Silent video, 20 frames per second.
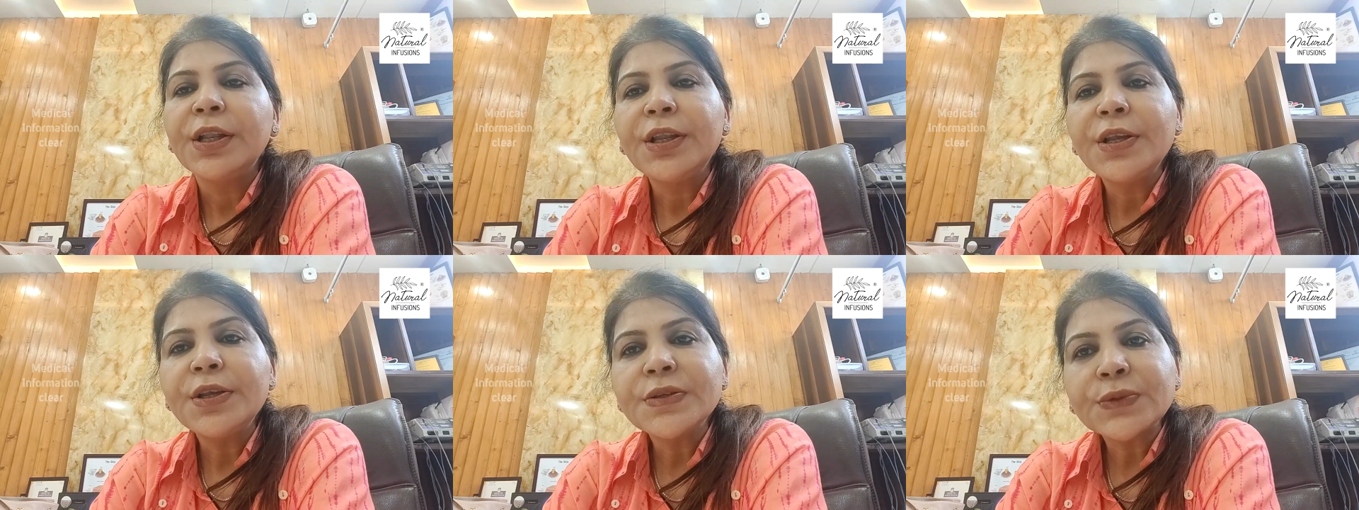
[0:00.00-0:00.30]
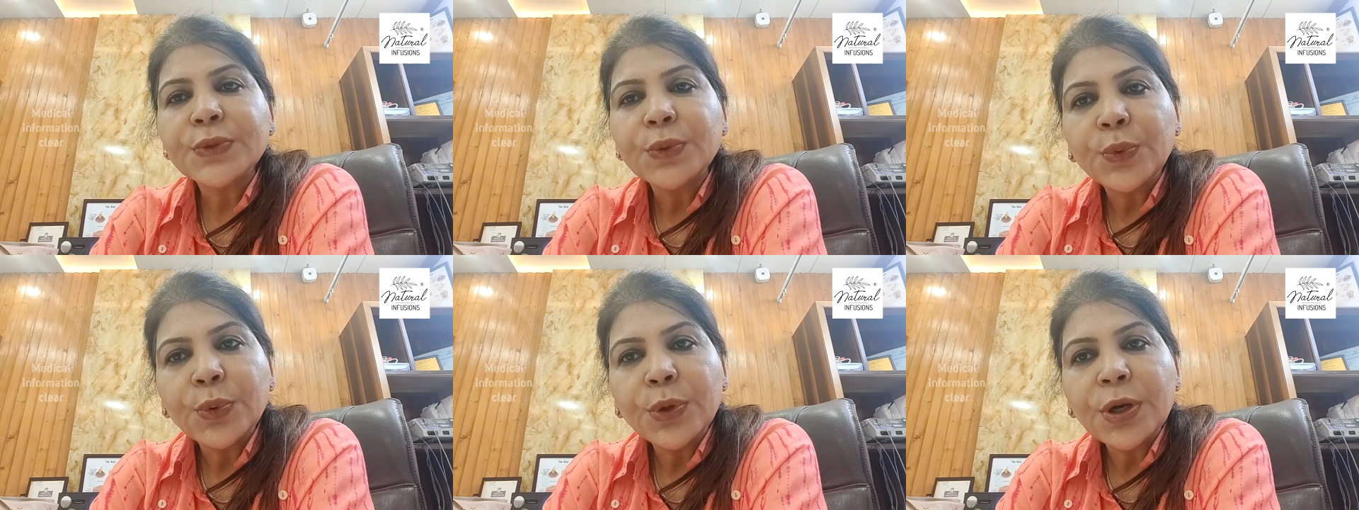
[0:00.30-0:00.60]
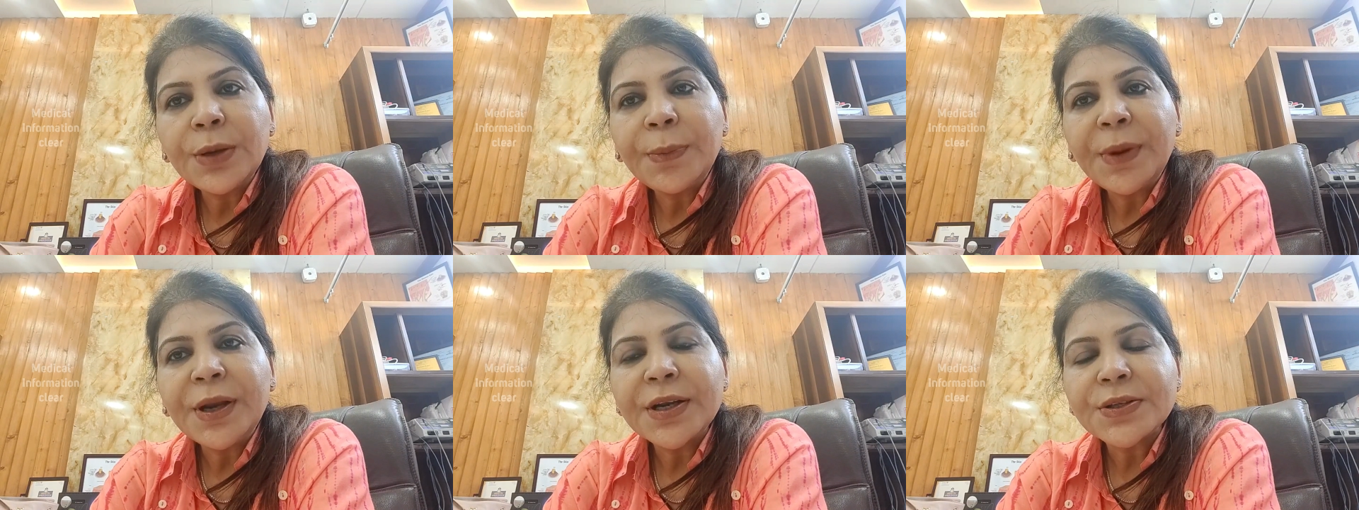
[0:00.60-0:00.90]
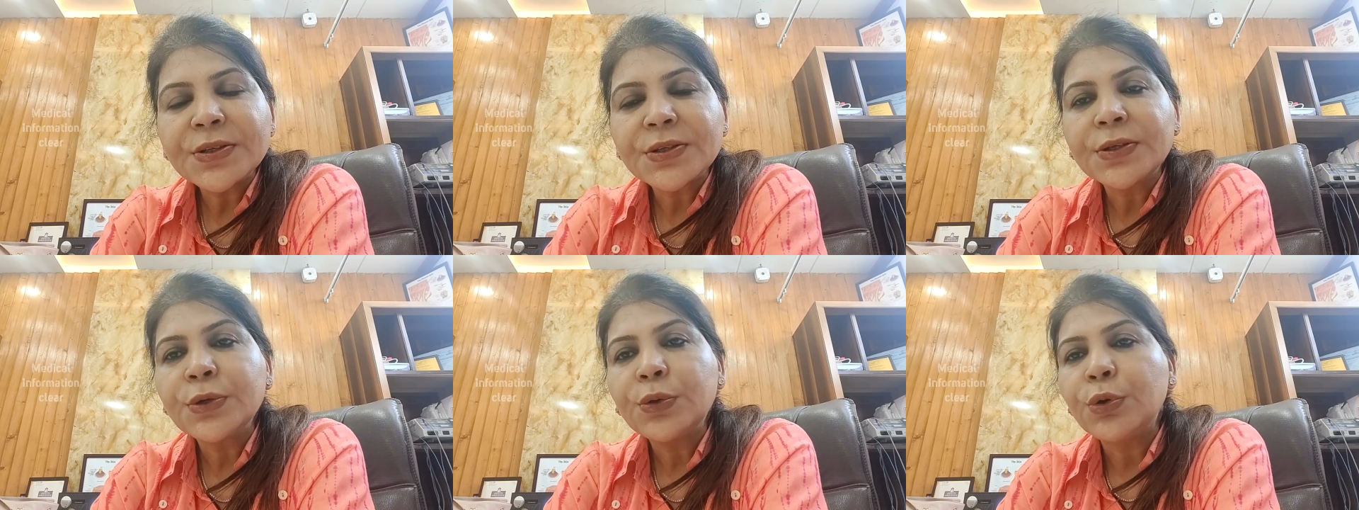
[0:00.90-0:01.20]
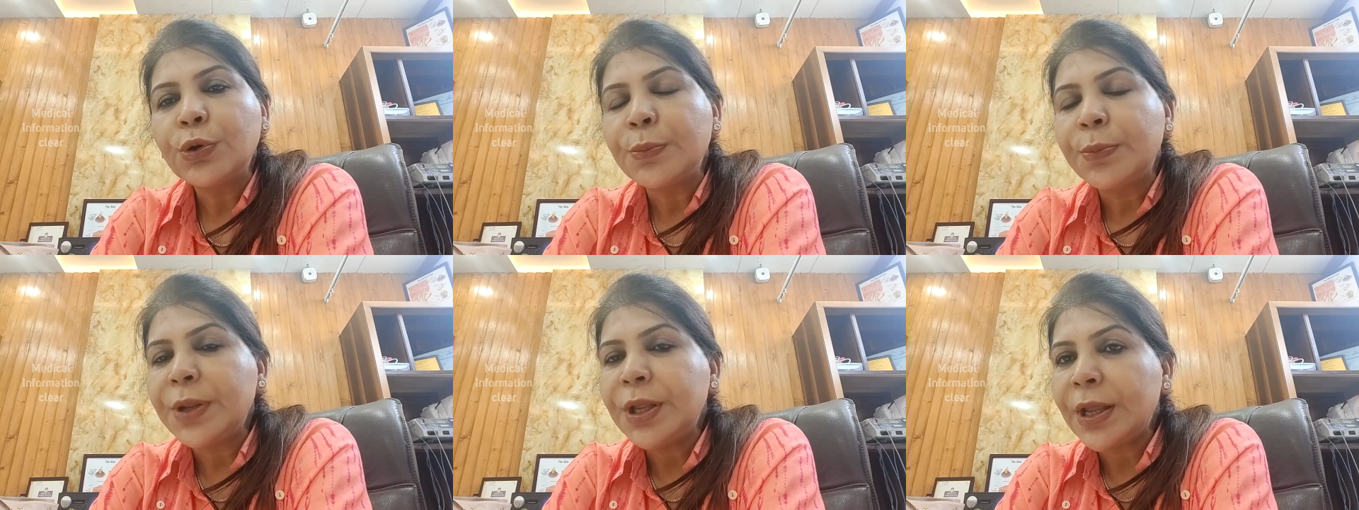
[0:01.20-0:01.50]
These oral medicine
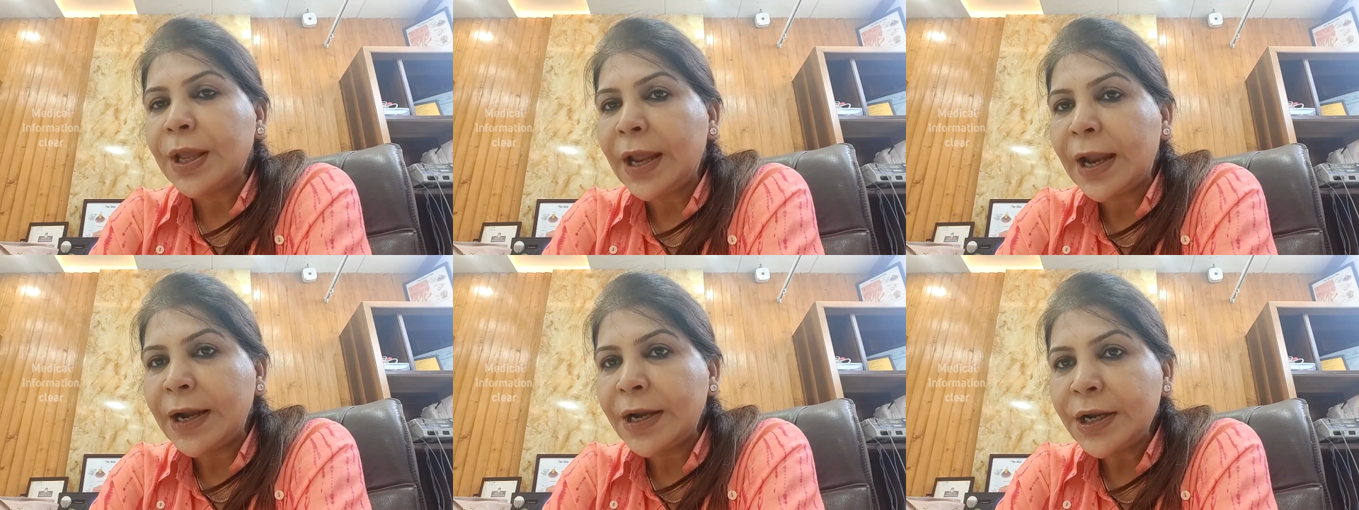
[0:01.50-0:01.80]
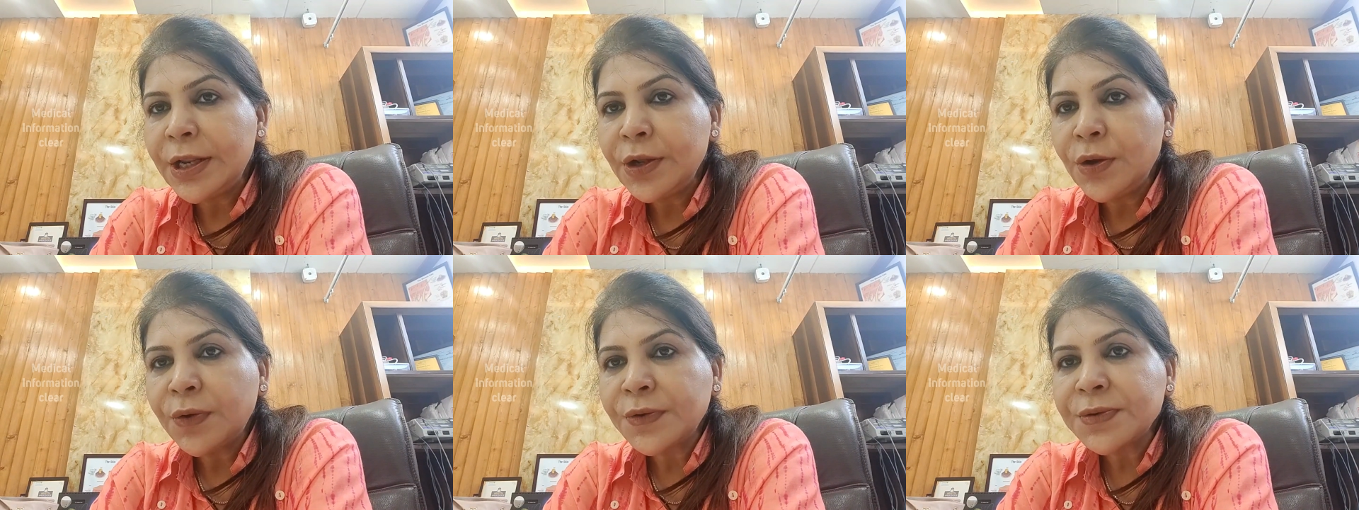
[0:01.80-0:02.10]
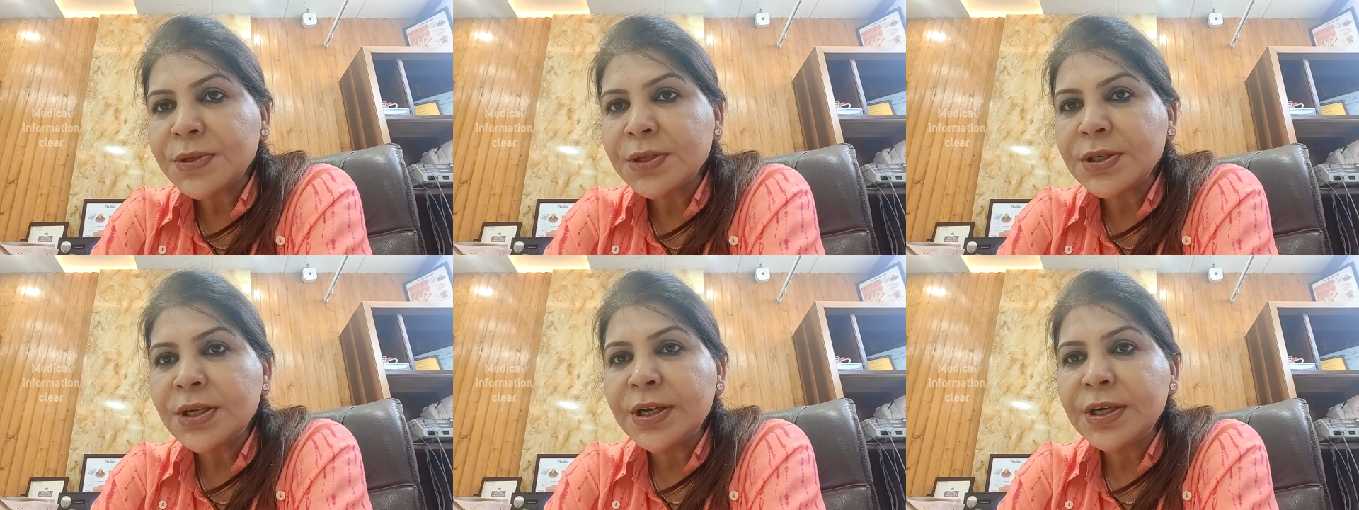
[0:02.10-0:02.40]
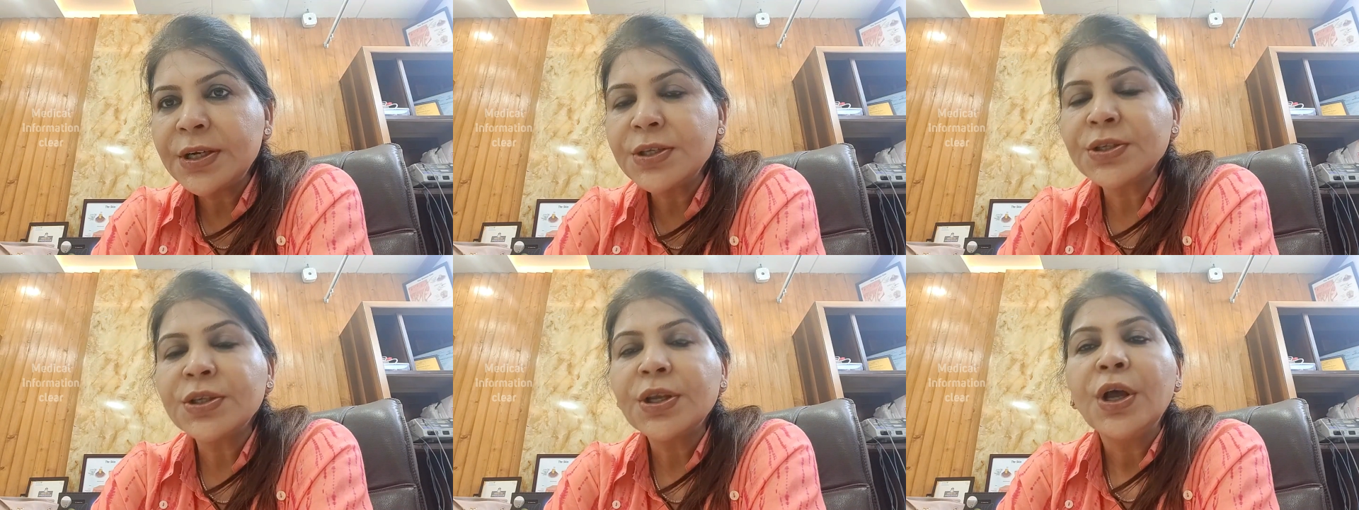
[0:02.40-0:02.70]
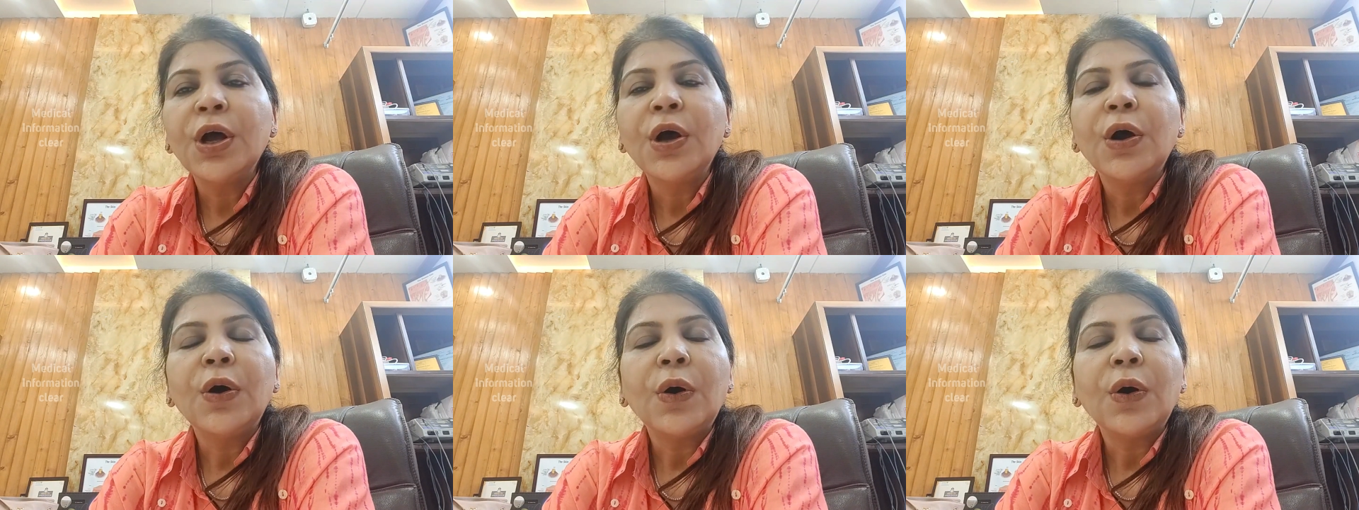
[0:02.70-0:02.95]
could be antioxidants,